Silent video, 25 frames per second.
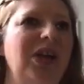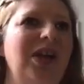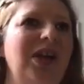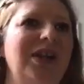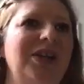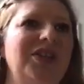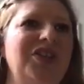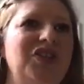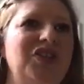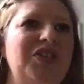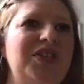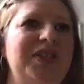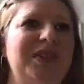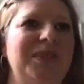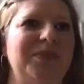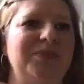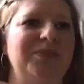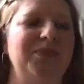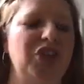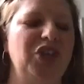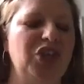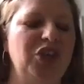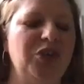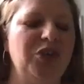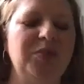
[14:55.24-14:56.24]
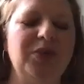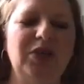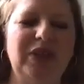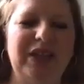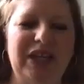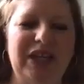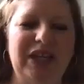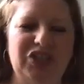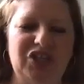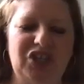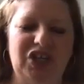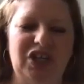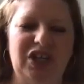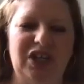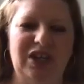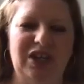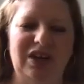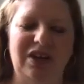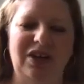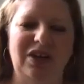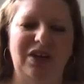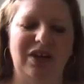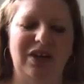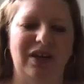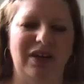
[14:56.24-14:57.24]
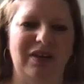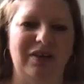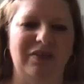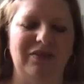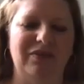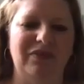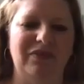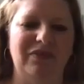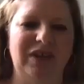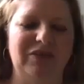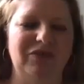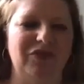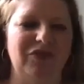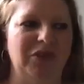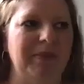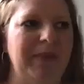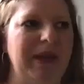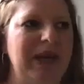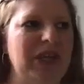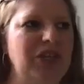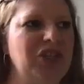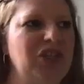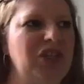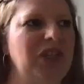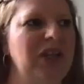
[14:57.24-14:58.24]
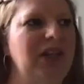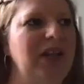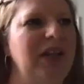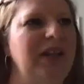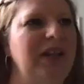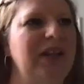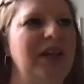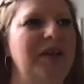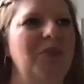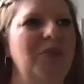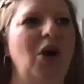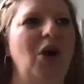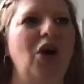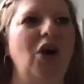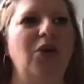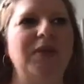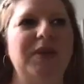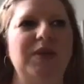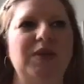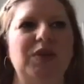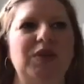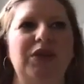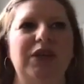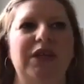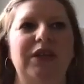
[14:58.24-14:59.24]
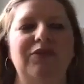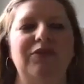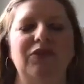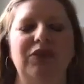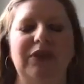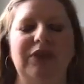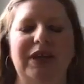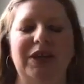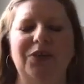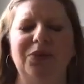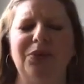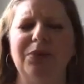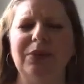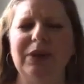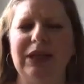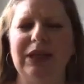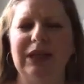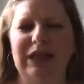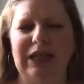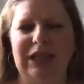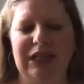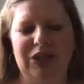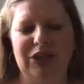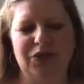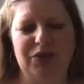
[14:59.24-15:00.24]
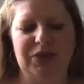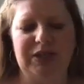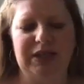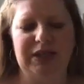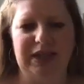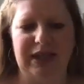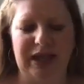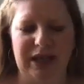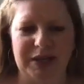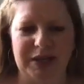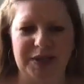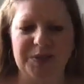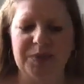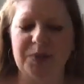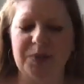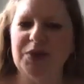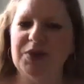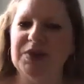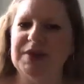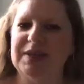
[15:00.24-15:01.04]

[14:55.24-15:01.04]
just accumulation of information. And then I'm always looking for like really interesting experts